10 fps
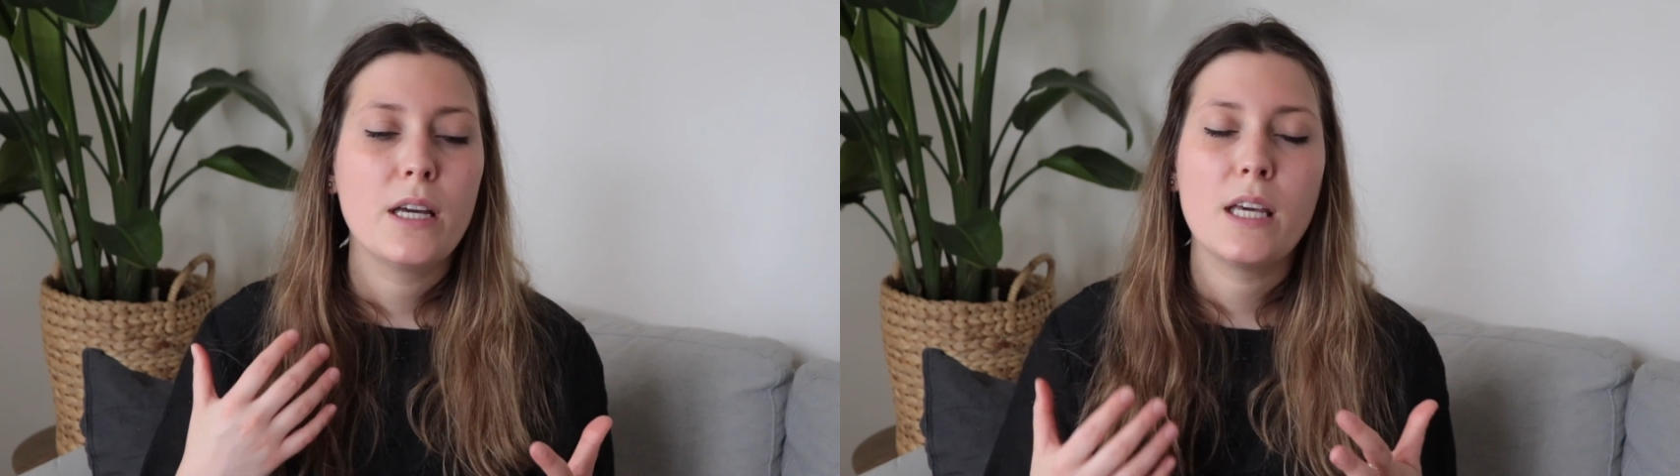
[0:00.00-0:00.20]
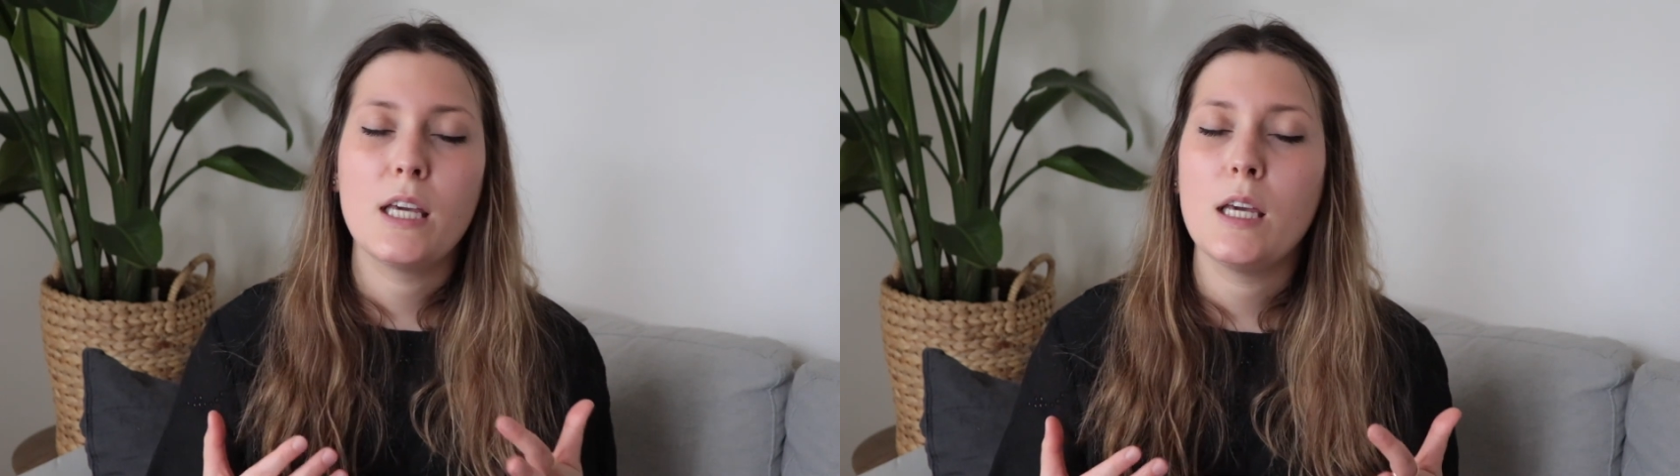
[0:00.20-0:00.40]

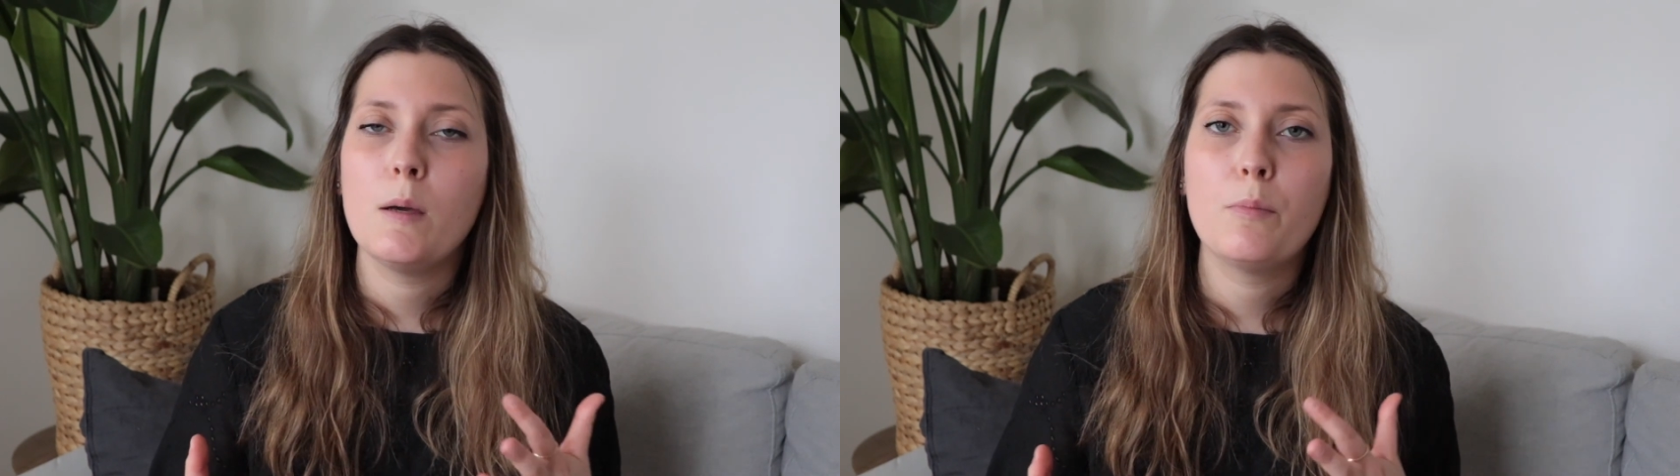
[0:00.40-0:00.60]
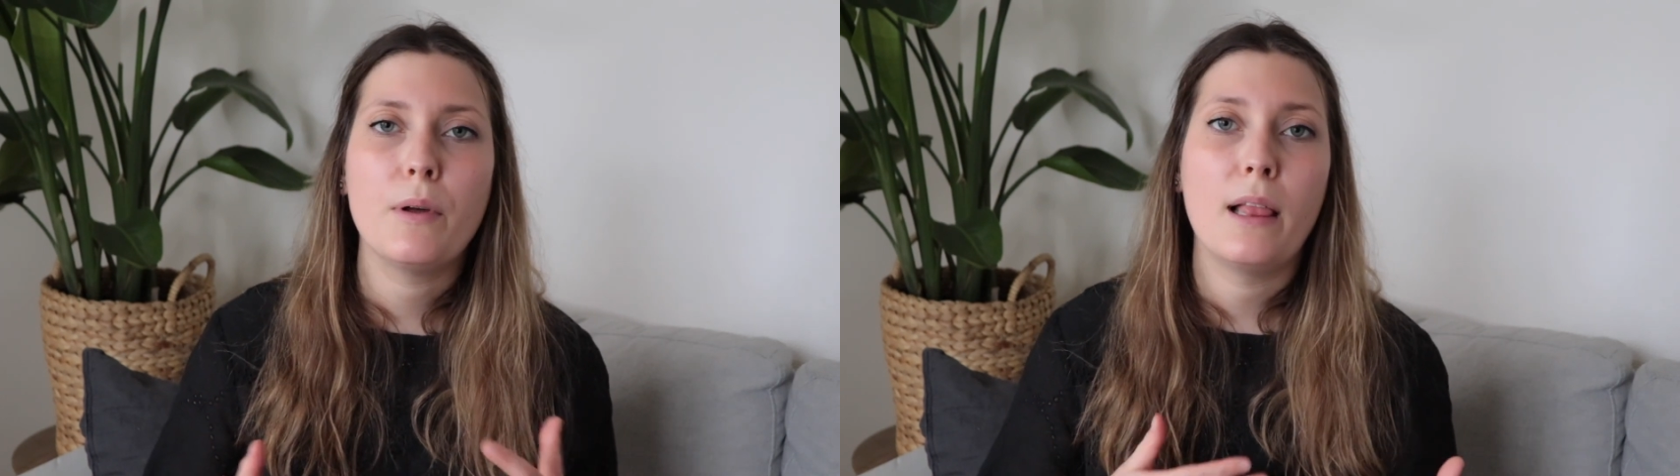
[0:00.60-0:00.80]

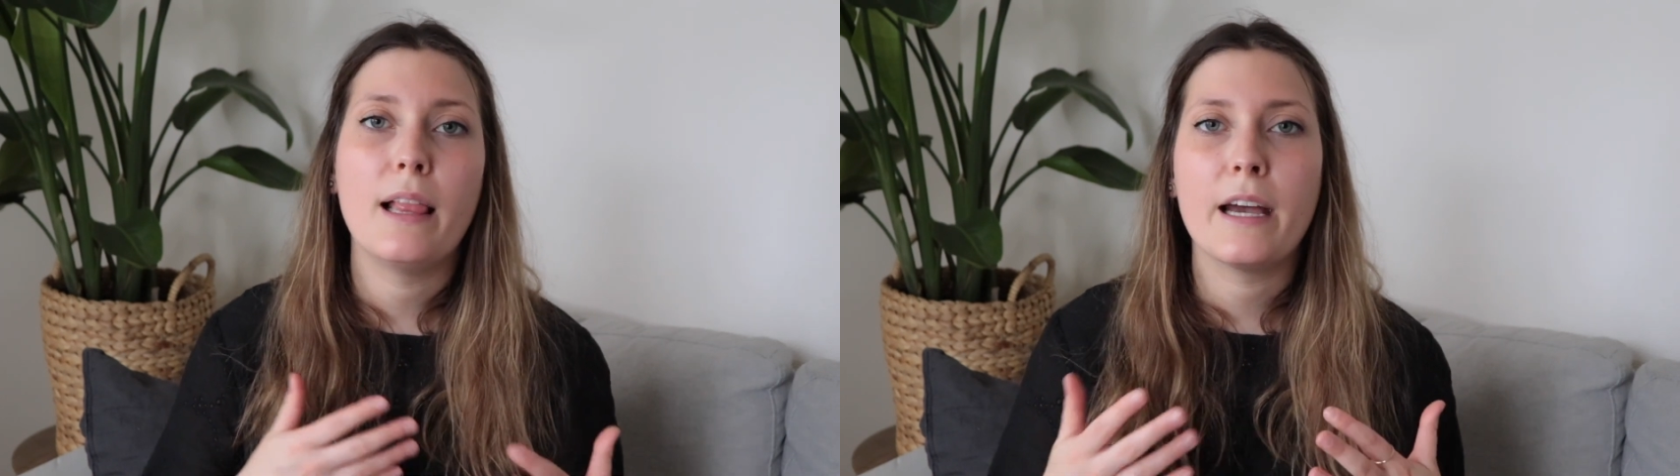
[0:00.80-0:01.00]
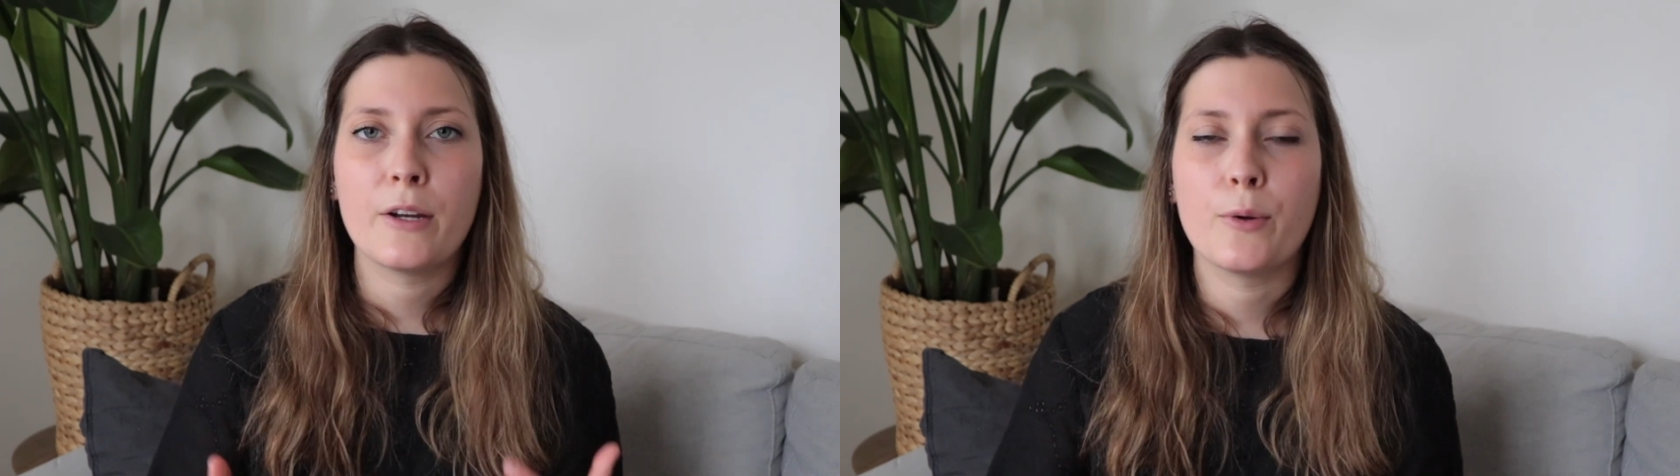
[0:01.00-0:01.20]
keep
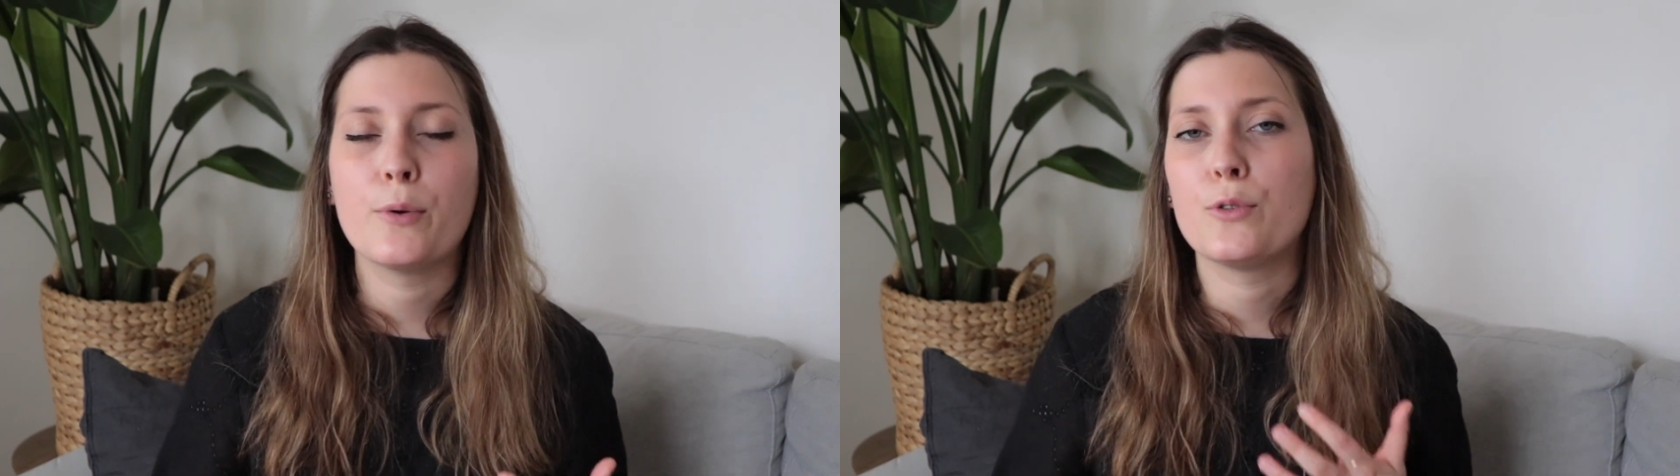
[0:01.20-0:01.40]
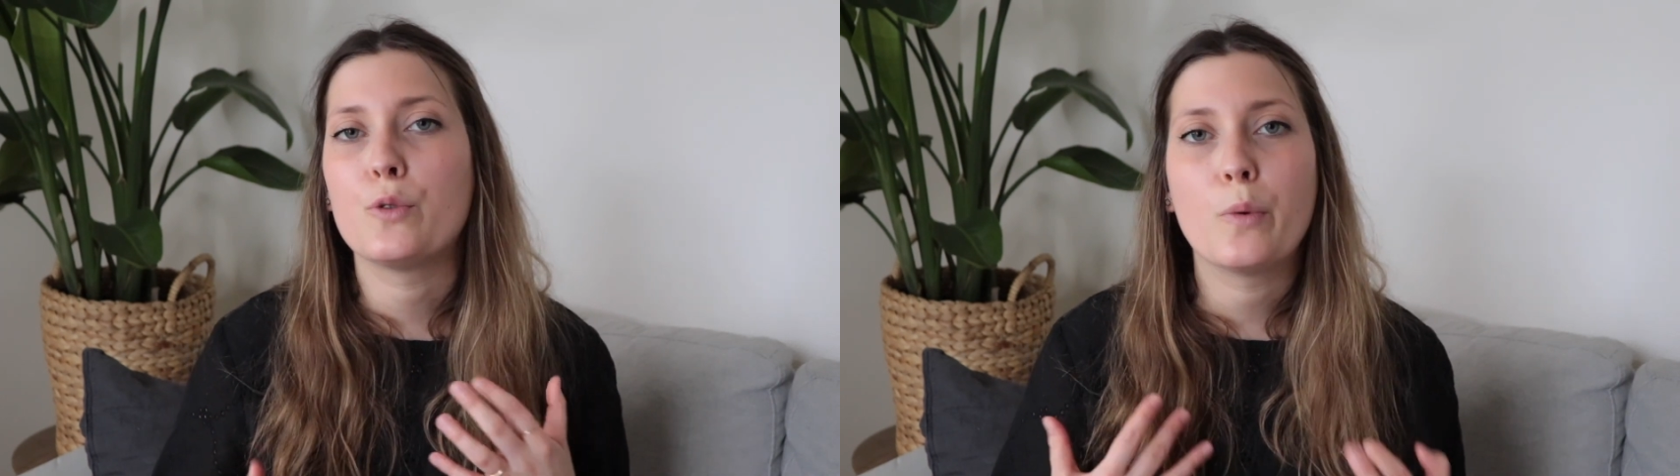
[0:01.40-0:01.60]

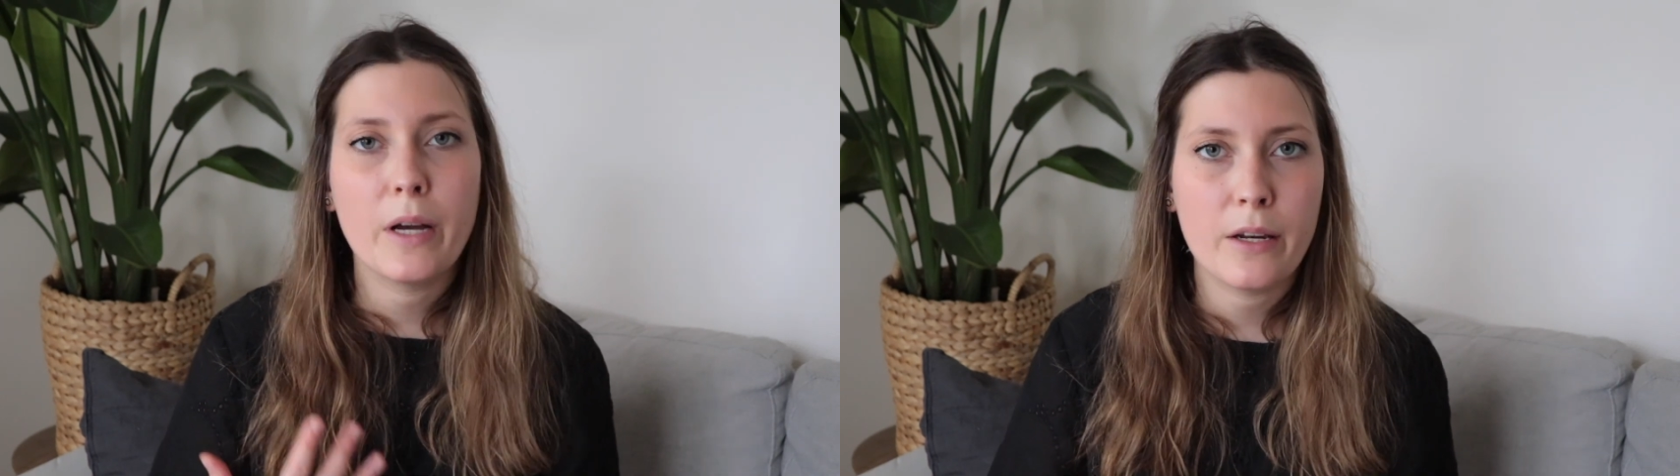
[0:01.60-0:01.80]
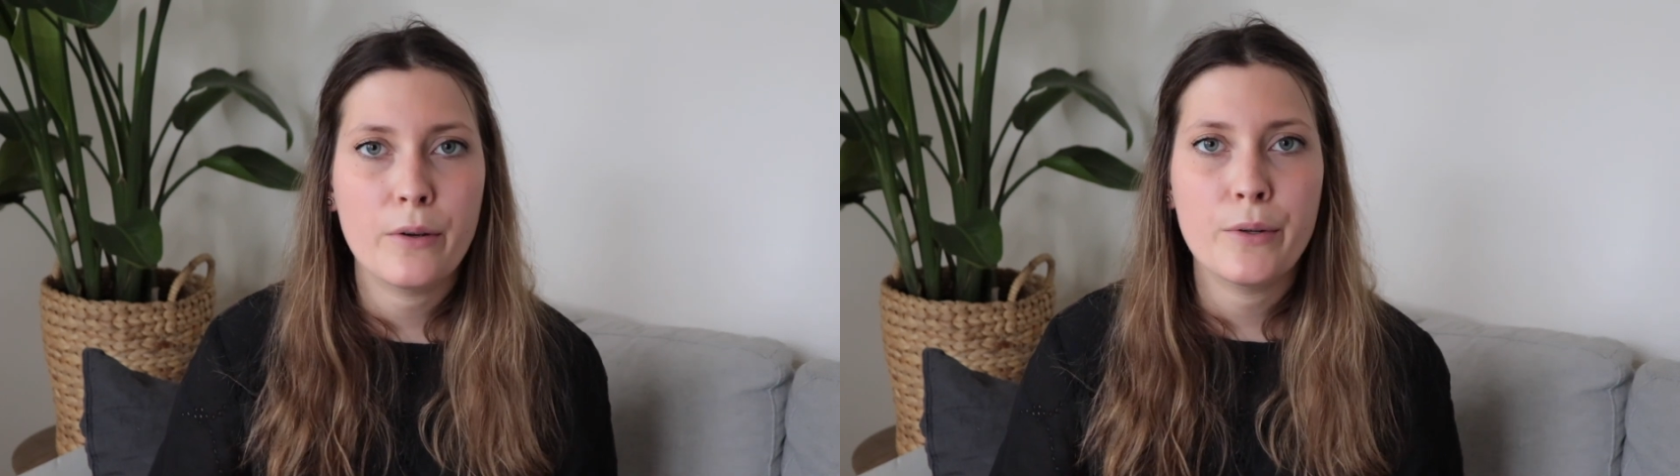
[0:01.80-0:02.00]
lighter
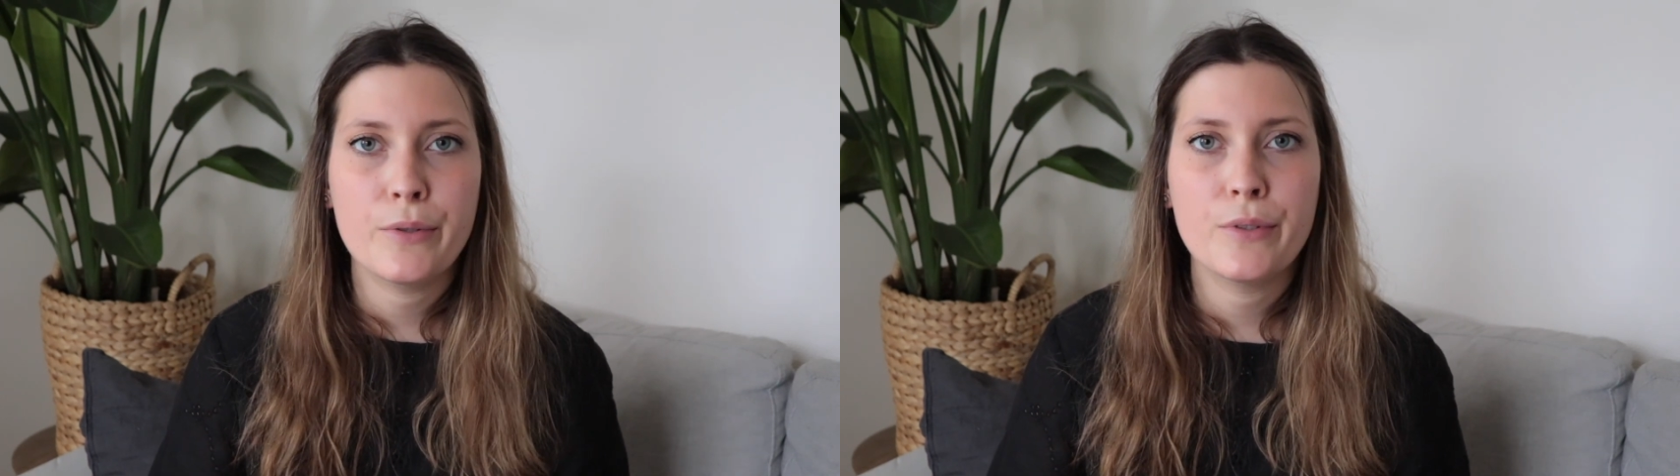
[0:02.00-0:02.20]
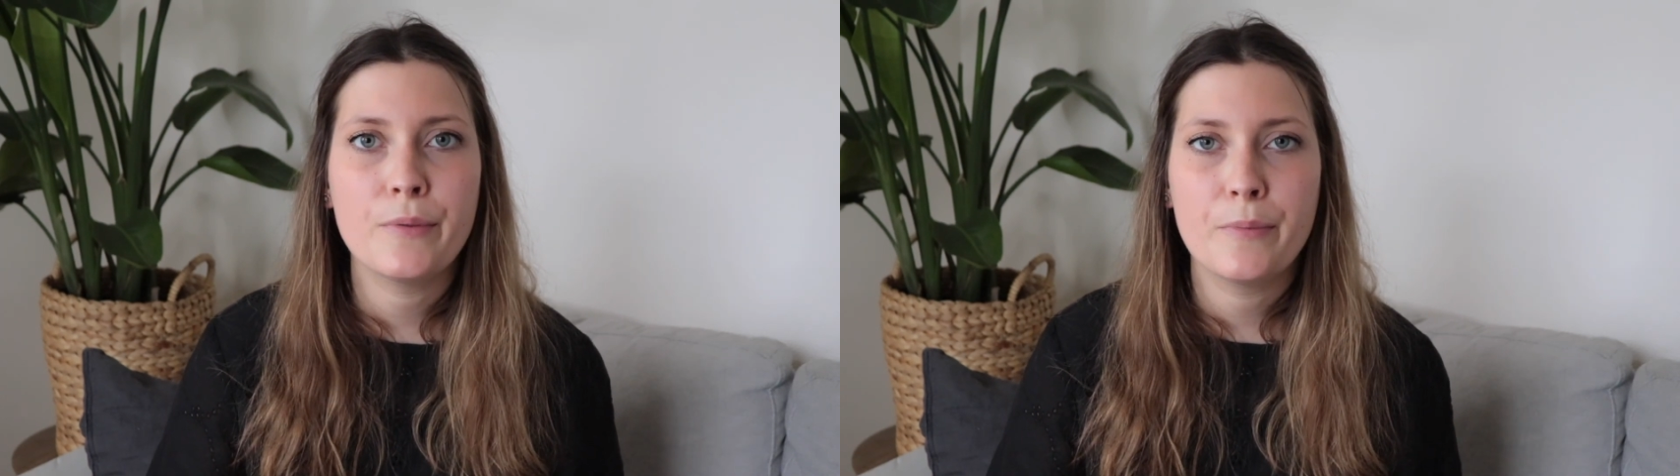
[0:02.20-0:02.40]

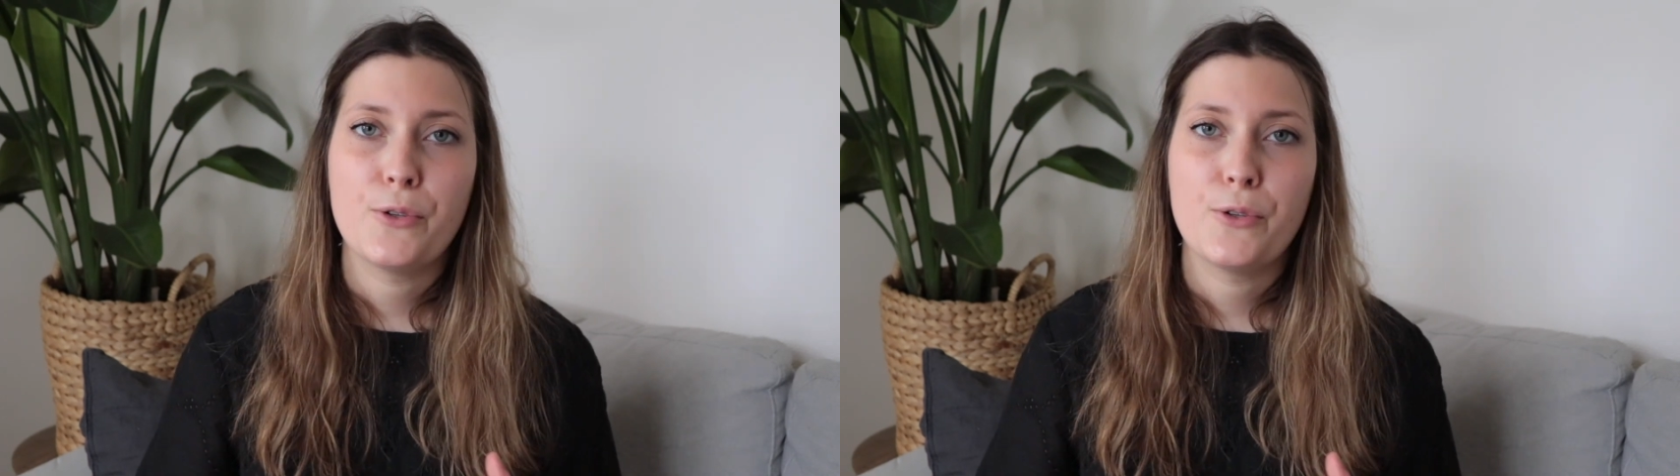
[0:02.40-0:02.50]
sweaters.